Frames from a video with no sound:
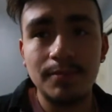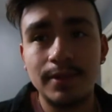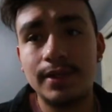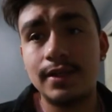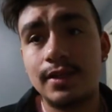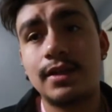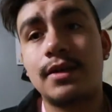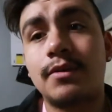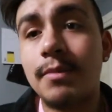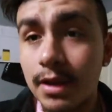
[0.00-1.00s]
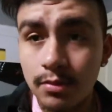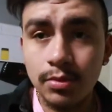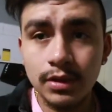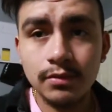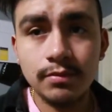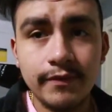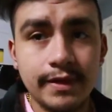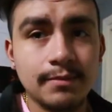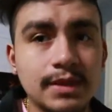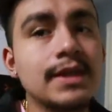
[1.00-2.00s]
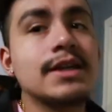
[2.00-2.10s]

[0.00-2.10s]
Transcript: but we might go bowling with my family,